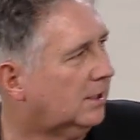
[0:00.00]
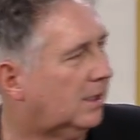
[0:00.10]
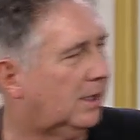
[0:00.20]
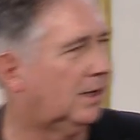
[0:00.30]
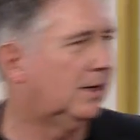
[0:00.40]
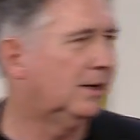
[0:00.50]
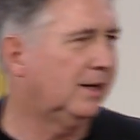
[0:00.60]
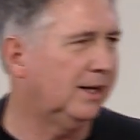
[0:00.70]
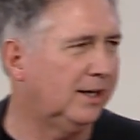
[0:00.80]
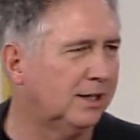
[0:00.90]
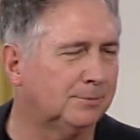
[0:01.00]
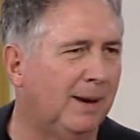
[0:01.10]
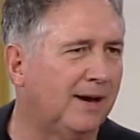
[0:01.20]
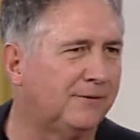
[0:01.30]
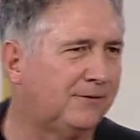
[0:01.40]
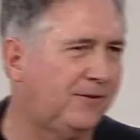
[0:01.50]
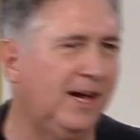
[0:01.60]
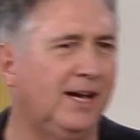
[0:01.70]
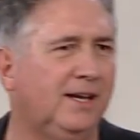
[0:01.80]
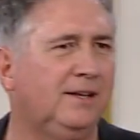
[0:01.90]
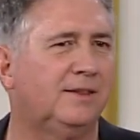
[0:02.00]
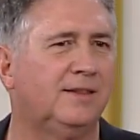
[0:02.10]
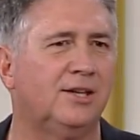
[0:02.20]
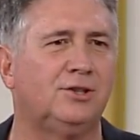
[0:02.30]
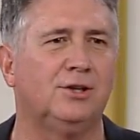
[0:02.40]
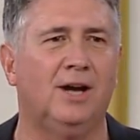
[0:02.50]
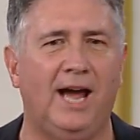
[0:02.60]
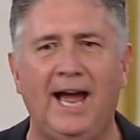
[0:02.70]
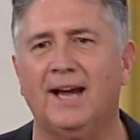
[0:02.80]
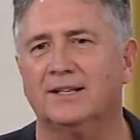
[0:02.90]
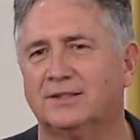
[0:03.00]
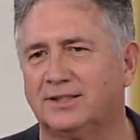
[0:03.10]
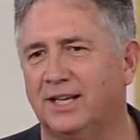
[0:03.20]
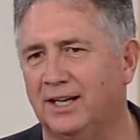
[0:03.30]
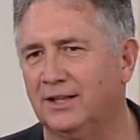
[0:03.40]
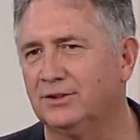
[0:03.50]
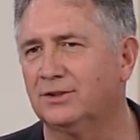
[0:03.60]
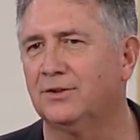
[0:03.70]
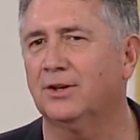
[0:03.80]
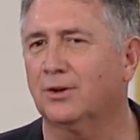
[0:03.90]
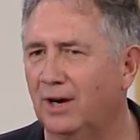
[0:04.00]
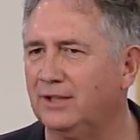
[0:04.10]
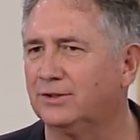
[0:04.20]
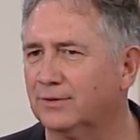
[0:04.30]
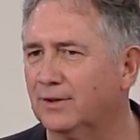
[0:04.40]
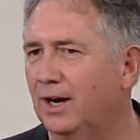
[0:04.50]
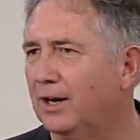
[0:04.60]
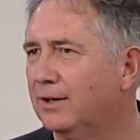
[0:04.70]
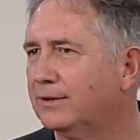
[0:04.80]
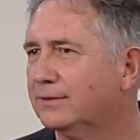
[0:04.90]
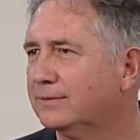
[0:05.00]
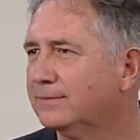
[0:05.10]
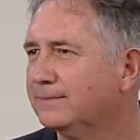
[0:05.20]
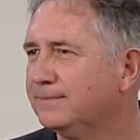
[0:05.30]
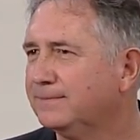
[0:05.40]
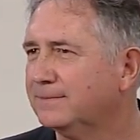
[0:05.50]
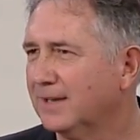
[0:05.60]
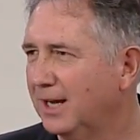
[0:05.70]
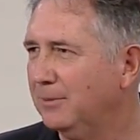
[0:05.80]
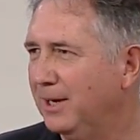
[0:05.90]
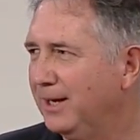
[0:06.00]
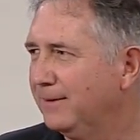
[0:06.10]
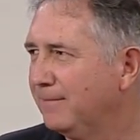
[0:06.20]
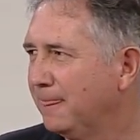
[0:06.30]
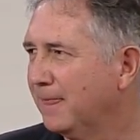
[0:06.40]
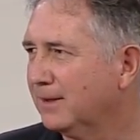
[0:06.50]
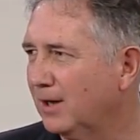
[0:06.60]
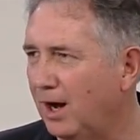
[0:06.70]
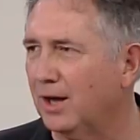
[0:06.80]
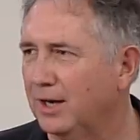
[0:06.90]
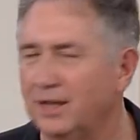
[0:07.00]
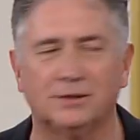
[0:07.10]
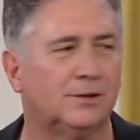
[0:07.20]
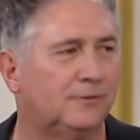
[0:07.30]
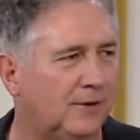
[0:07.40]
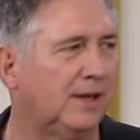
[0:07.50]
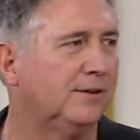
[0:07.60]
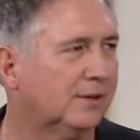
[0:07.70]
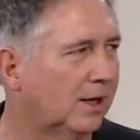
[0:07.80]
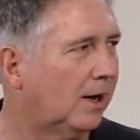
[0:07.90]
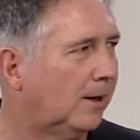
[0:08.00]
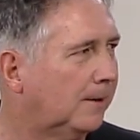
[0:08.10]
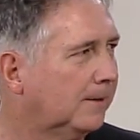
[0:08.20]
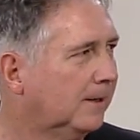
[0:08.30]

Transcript: uh, it is by faith that you access the grace of God. Amen. God is a faith God.